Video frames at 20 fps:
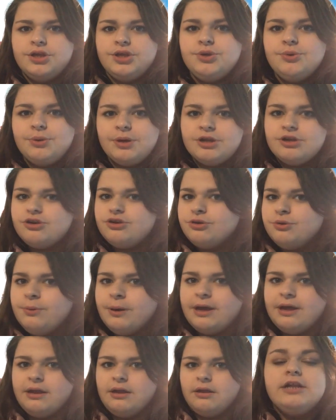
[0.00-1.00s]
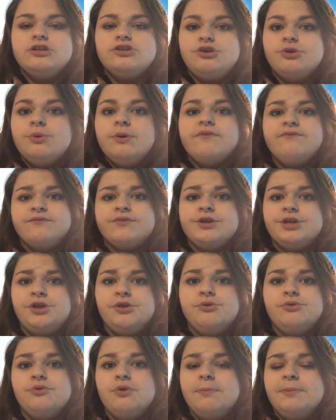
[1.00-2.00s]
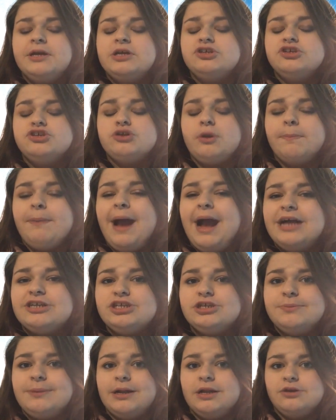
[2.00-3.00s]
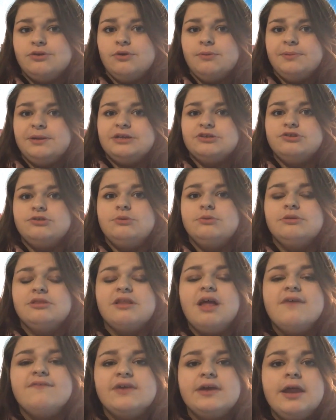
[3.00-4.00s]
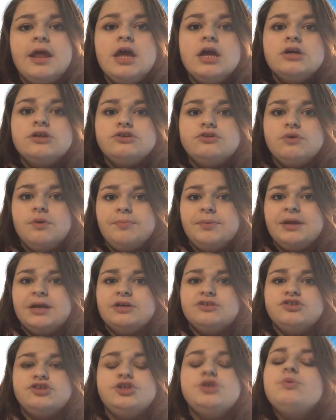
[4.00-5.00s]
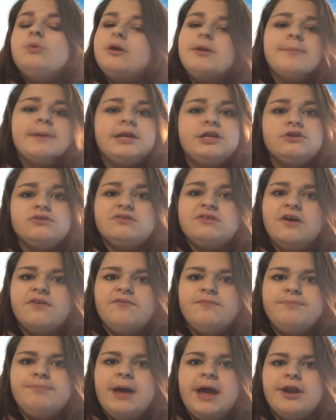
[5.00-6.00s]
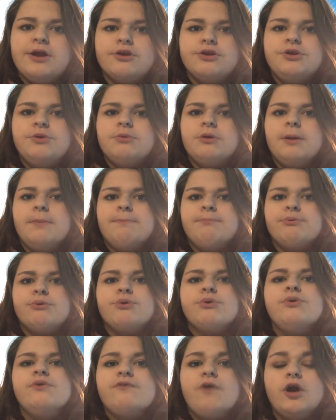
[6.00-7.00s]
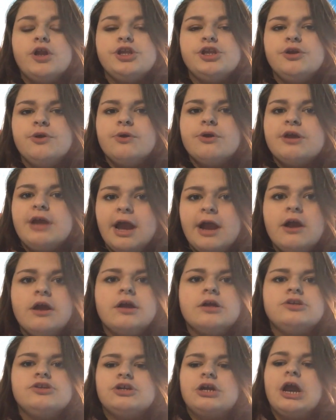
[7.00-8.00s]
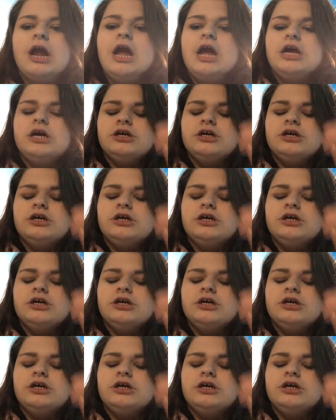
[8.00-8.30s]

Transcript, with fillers: You can do it. And do it for you. Do it because you're passionate about it. Do it because you love it. Do it because you want to make yourself better. You want to improve on your character.